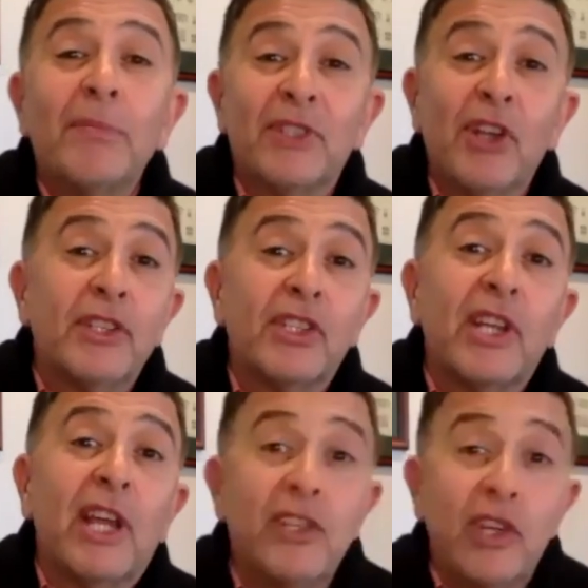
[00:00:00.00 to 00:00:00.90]
on
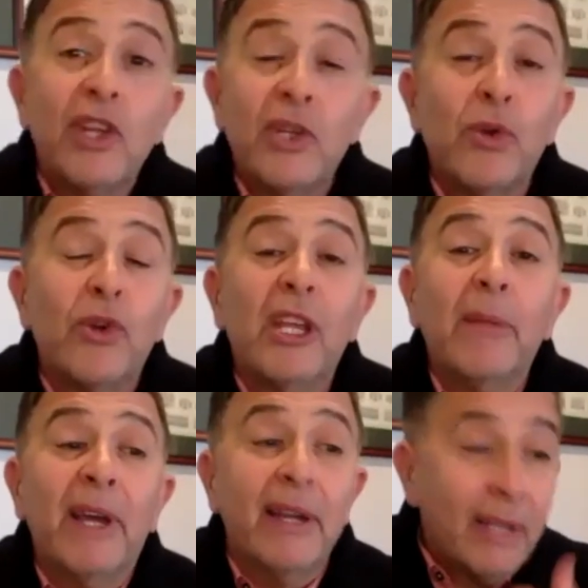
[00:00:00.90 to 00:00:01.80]
stage talking
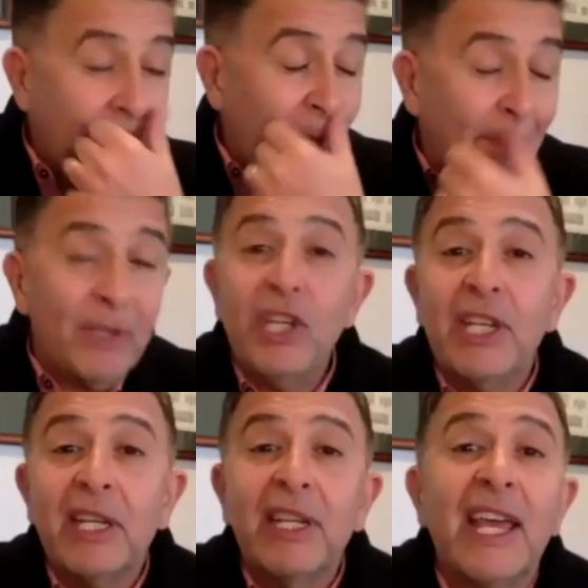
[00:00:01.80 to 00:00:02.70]
about a
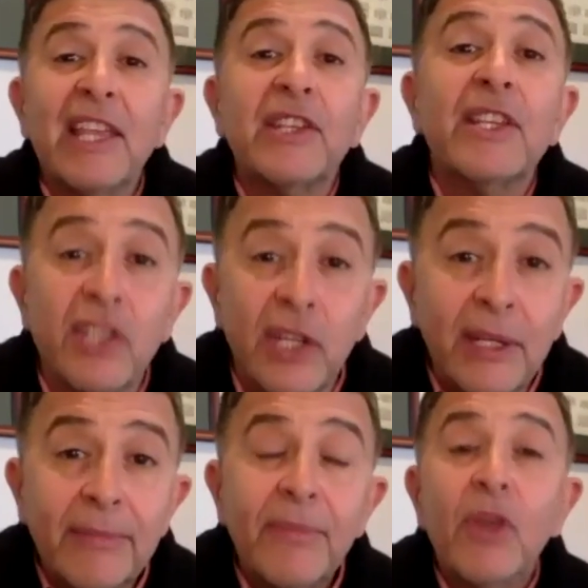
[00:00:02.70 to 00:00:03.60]
particular
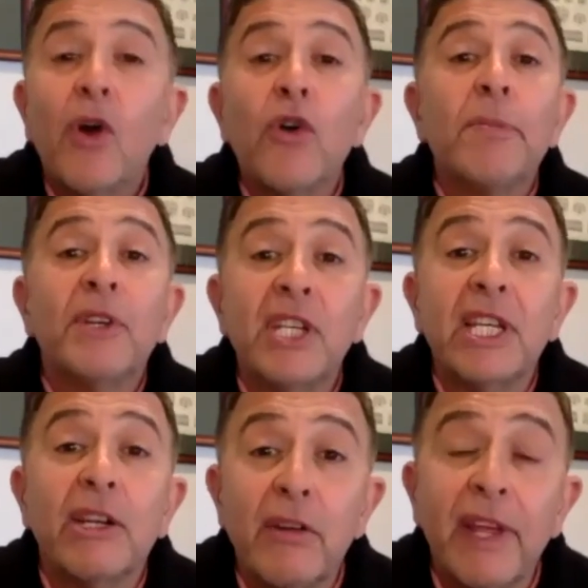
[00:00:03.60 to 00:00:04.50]
ethnicity or a
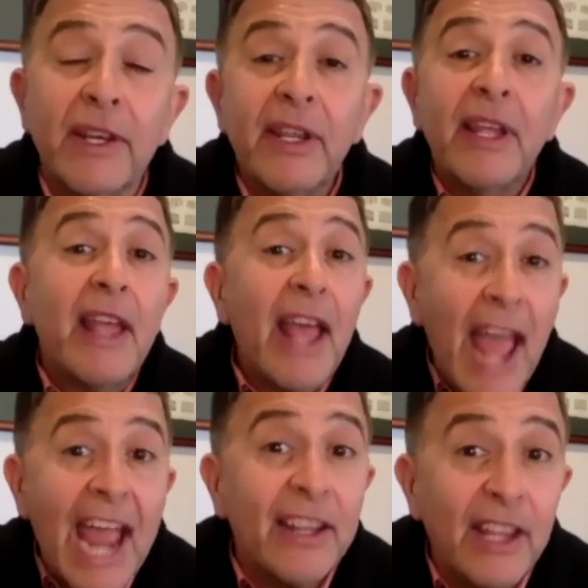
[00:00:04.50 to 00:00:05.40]
particular event
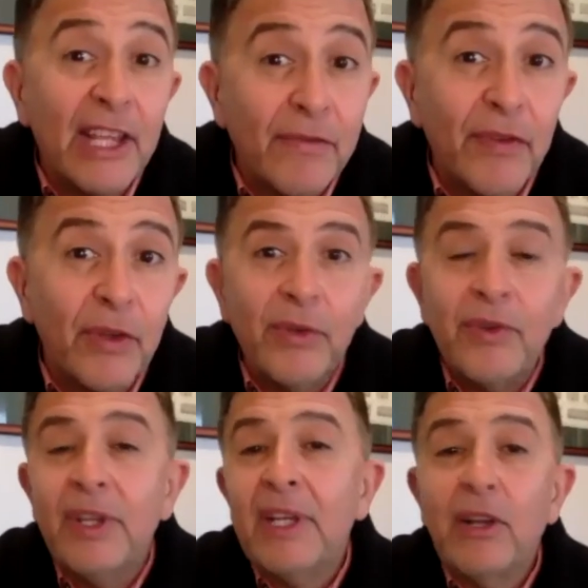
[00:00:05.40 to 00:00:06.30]
and their
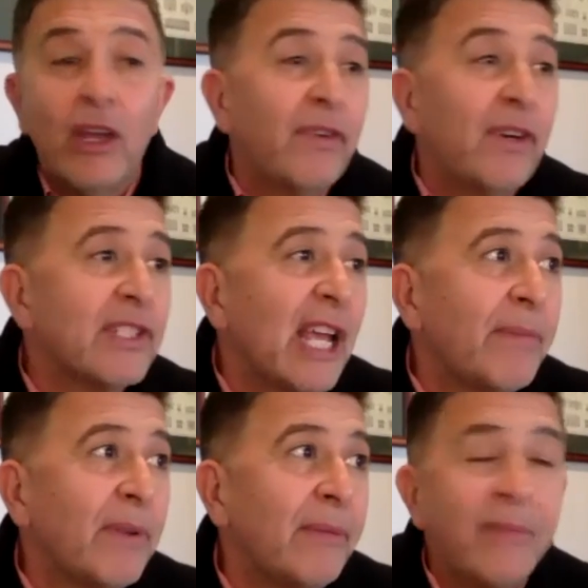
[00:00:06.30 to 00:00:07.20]
food. Like, for
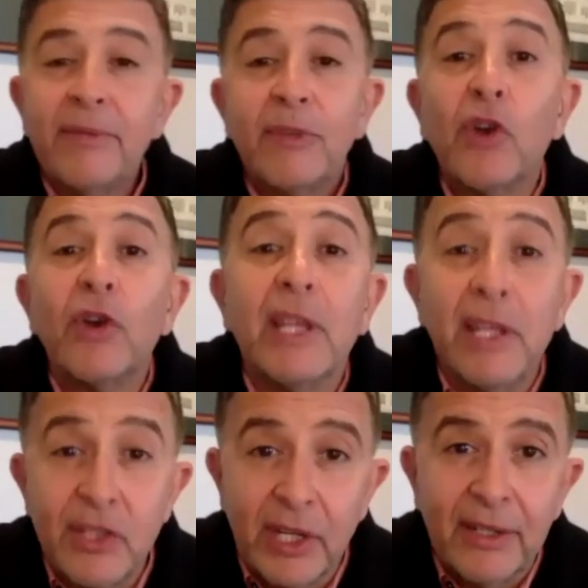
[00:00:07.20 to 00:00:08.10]
example, Greek
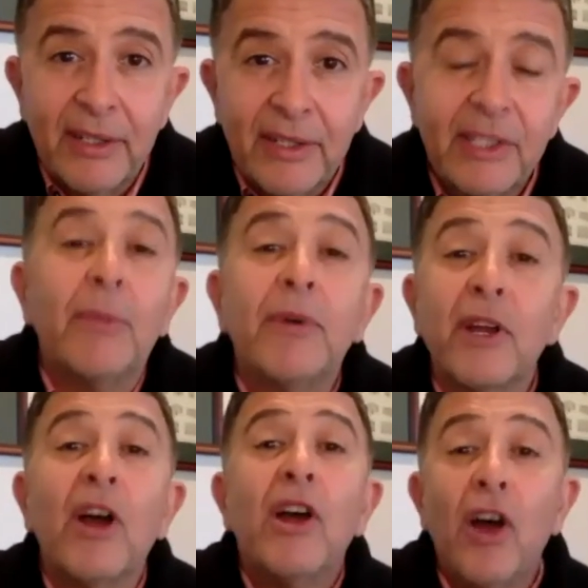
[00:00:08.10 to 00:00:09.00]
Easter. So
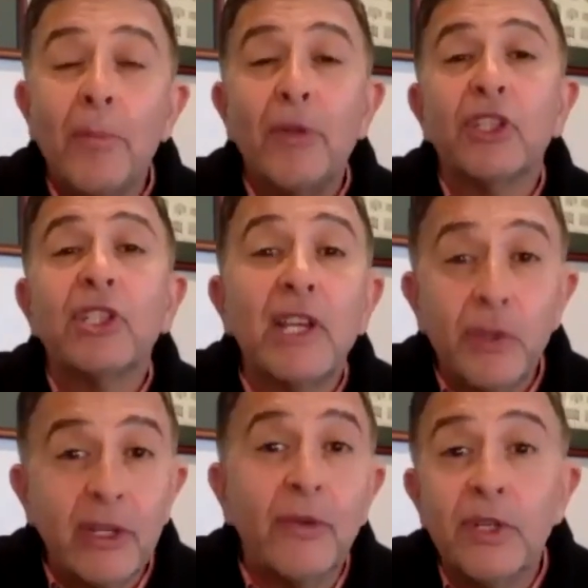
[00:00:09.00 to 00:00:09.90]
I'm on stage
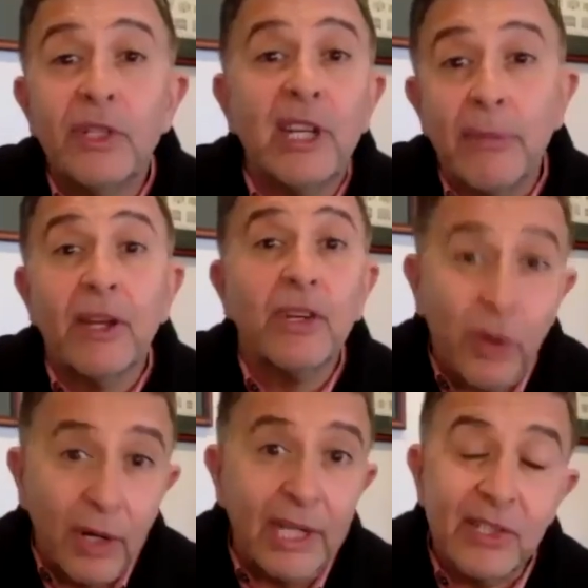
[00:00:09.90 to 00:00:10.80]
doing a routine about
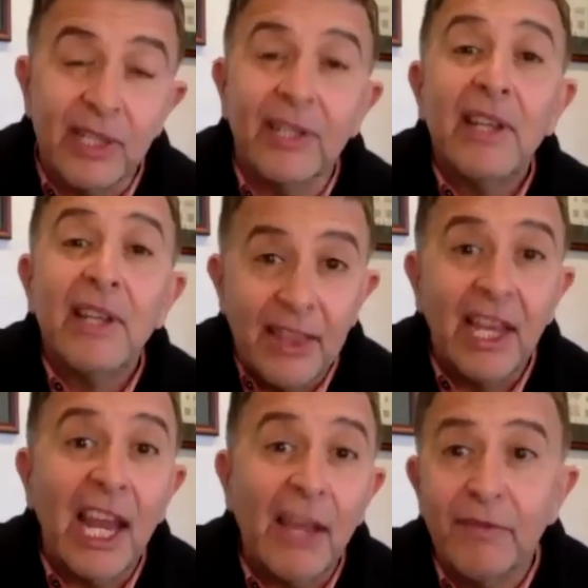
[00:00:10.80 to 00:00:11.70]
Greeks and their
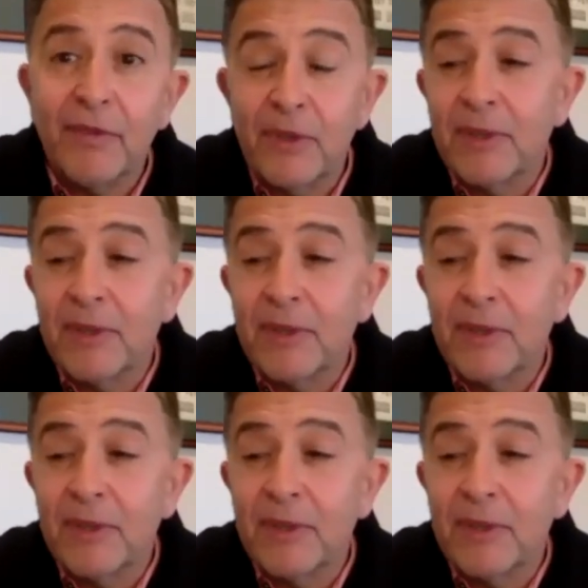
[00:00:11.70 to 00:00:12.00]
love of food.